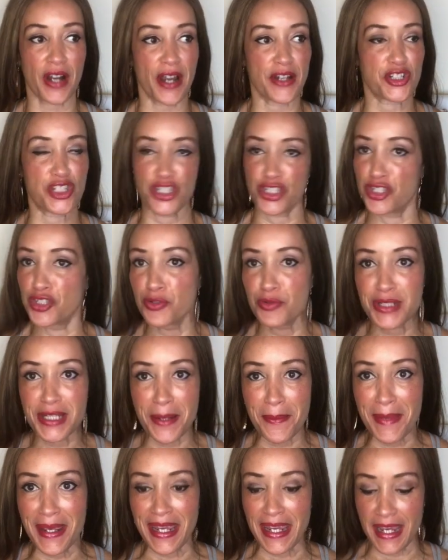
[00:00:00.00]
Uh, she's new to
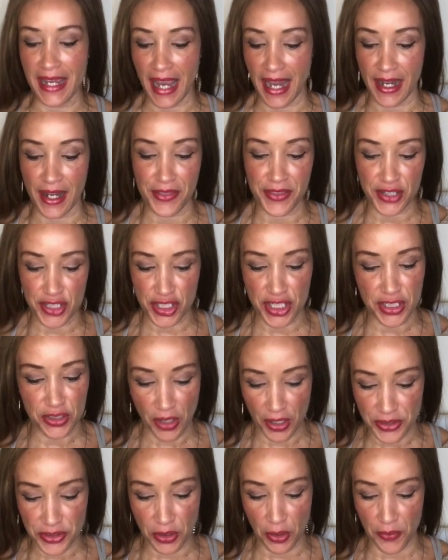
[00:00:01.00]
me and I think she's
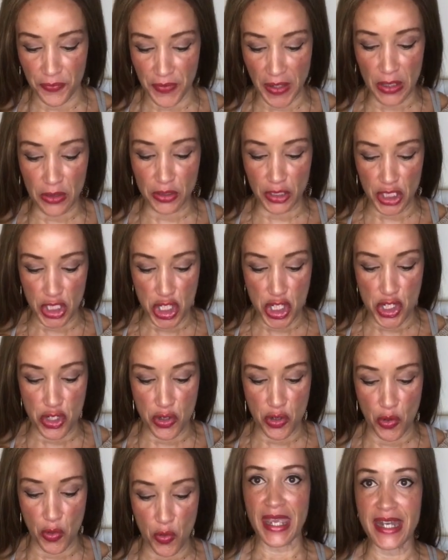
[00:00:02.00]
also a fairly
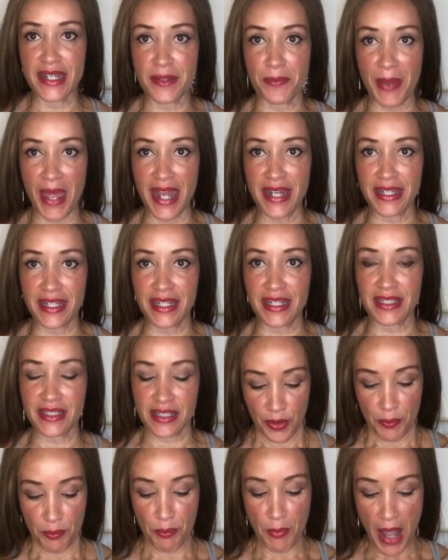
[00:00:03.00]
new
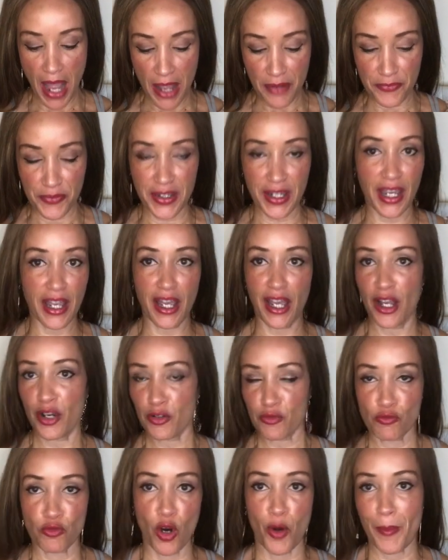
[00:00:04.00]
independent mafia
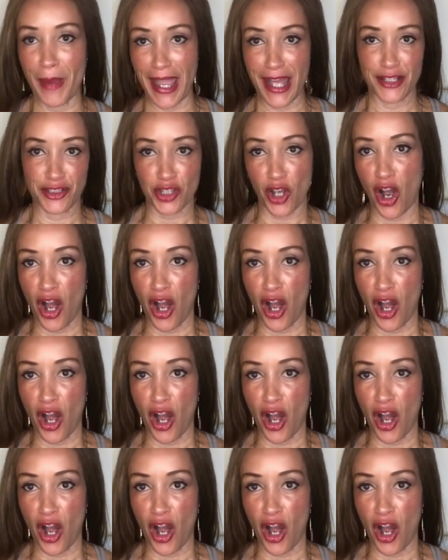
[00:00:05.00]
romance